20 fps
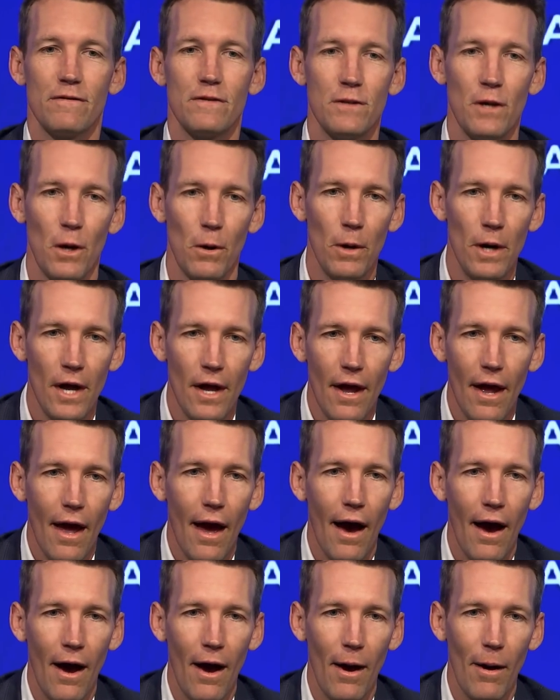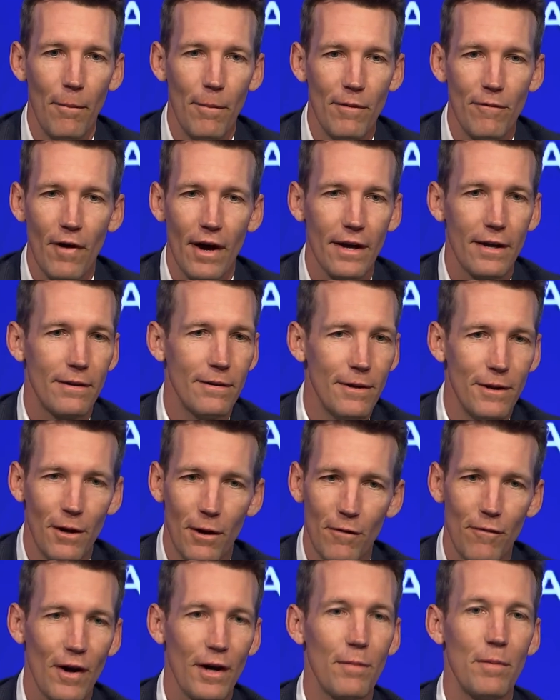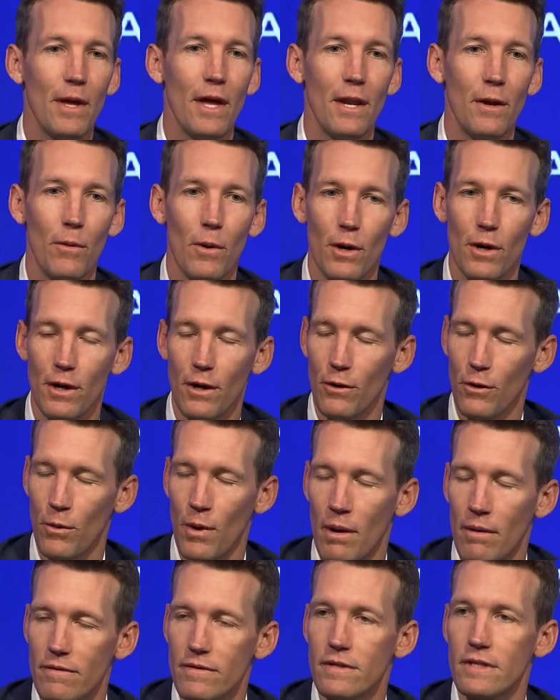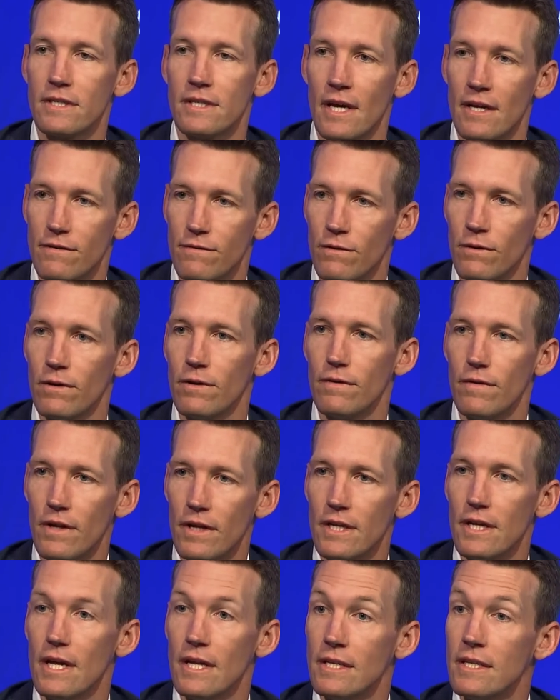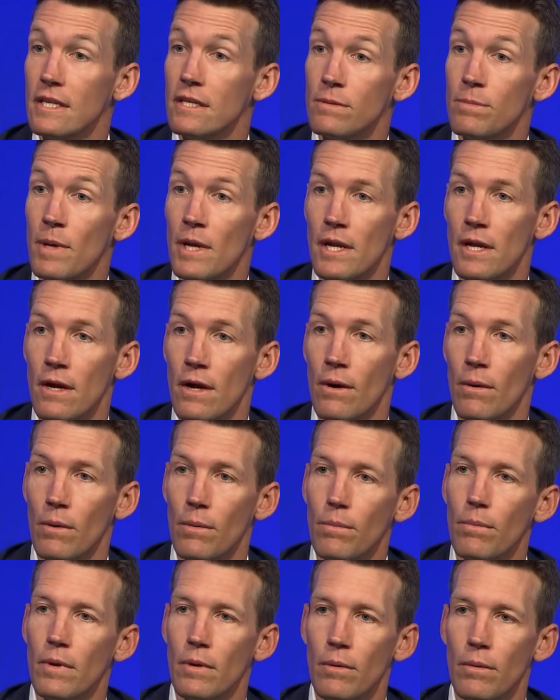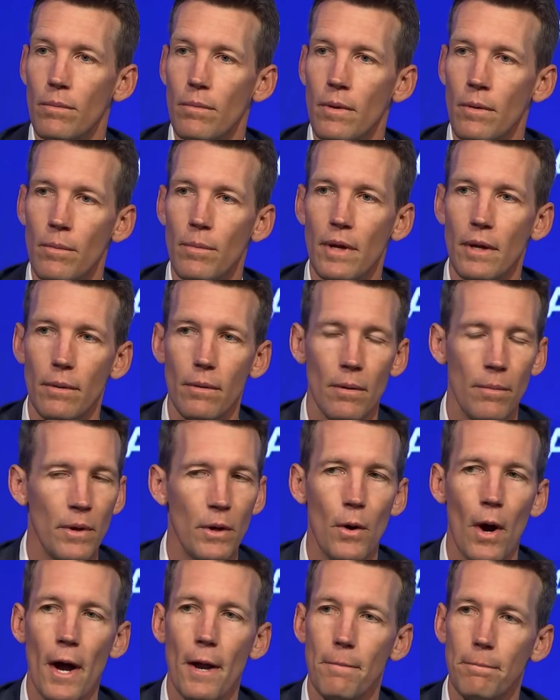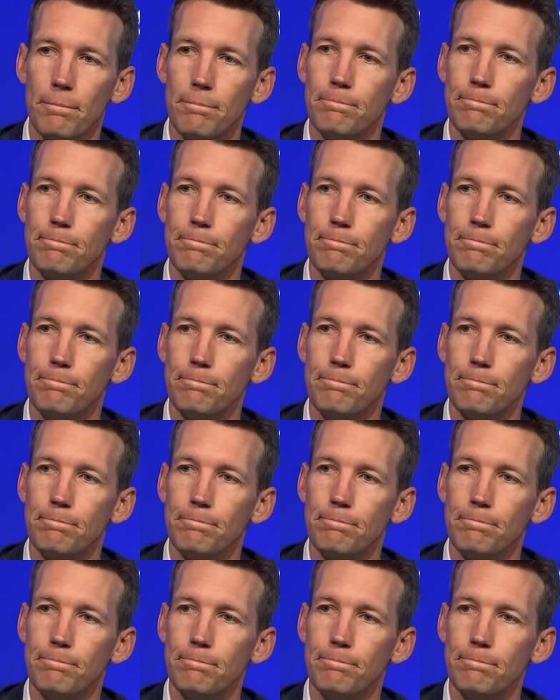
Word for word: So um, if I, you know, if I could be anywhere near the realm of successful as he's been here, it would, it would be, it would be great.